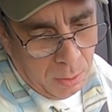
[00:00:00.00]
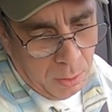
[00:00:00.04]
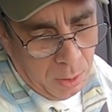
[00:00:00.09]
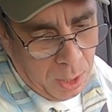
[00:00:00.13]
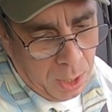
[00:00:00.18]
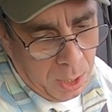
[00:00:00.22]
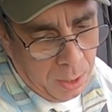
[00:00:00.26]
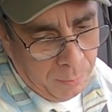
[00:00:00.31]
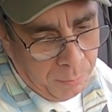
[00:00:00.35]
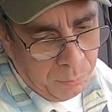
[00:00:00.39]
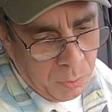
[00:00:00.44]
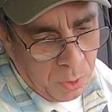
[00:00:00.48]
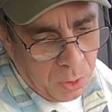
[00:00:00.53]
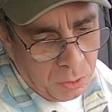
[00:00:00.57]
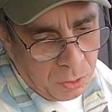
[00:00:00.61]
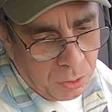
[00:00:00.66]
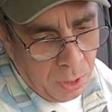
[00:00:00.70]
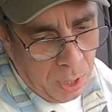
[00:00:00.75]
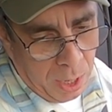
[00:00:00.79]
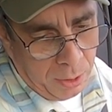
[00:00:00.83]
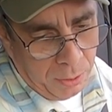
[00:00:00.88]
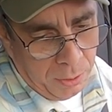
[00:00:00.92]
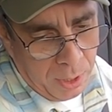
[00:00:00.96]
Um,
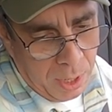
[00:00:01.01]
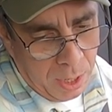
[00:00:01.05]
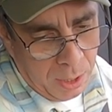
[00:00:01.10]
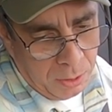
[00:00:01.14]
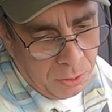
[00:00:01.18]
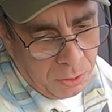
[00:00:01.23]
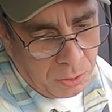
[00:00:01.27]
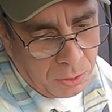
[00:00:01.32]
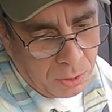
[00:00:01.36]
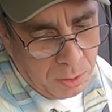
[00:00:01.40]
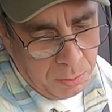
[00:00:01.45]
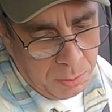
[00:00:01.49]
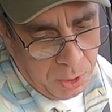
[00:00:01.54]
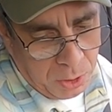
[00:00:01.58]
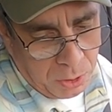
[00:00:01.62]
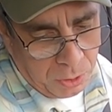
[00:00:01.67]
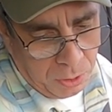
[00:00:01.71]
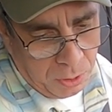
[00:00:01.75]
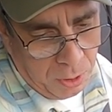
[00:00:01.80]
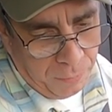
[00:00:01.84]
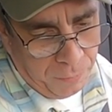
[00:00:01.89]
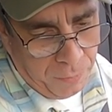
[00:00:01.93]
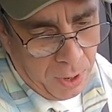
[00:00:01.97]
so I don't need it to be
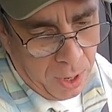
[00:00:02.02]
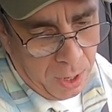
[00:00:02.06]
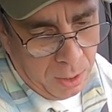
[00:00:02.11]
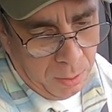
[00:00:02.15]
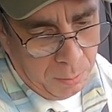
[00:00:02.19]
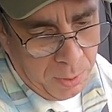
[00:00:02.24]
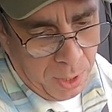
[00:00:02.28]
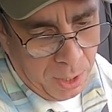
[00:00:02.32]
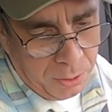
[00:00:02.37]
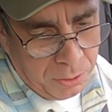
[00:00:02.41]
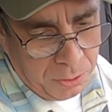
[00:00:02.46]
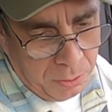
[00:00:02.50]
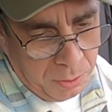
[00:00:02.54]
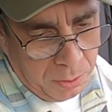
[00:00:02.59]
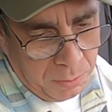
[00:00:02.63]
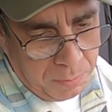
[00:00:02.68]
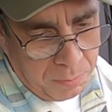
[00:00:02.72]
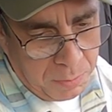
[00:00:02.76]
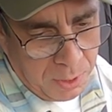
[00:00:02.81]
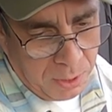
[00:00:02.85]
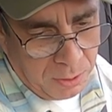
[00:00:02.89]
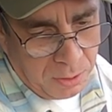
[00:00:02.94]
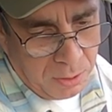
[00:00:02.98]
certified. I'm not
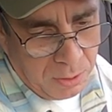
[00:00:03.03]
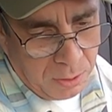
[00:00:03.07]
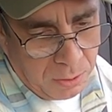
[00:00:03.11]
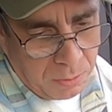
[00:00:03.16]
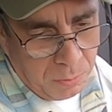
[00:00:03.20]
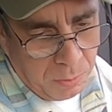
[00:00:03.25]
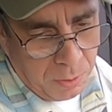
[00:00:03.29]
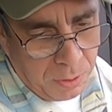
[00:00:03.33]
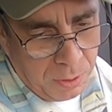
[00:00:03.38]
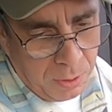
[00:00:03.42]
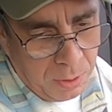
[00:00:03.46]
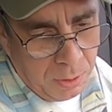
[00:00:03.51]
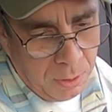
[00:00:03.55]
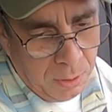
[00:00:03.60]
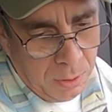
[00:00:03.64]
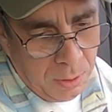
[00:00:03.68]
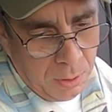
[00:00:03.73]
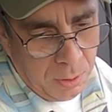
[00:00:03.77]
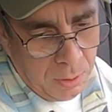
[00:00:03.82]
doing business with it